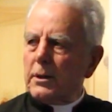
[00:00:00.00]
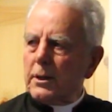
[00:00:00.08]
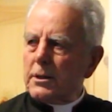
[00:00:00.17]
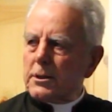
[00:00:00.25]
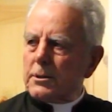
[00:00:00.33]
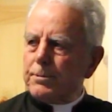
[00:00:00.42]

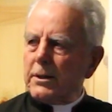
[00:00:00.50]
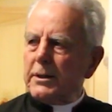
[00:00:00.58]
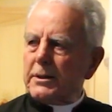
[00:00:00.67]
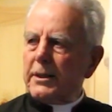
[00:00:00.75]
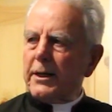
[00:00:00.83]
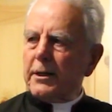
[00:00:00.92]

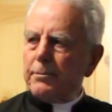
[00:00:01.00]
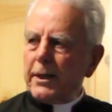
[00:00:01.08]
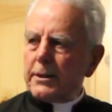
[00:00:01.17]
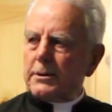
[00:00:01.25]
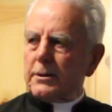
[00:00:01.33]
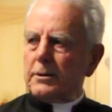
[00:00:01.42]
spirit and
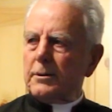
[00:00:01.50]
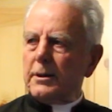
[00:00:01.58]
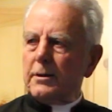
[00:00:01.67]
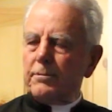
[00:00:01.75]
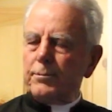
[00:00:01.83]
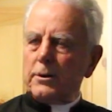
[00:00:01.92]
matter. They
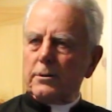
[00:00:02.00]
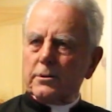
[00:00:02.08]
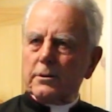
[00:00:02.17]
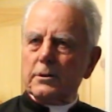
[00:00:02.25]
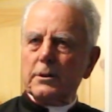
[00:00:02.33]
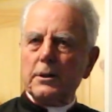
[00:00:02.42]
are both,